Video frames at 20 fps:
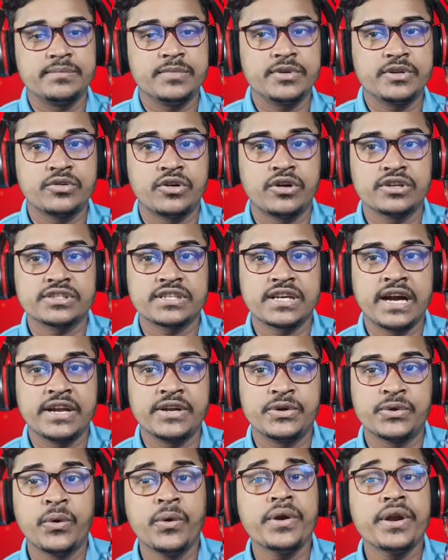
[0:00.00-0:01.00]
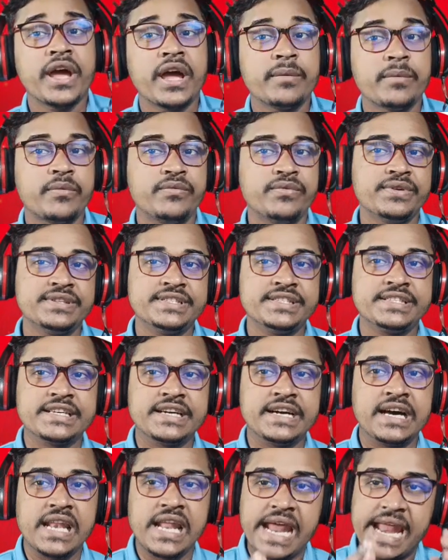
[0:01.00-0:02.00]
because I don't have a
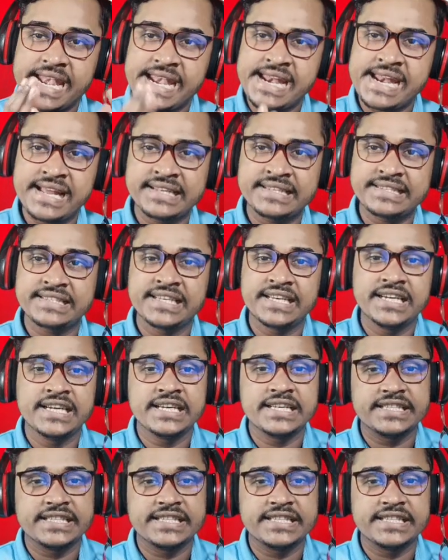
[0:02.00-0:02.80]
physical address.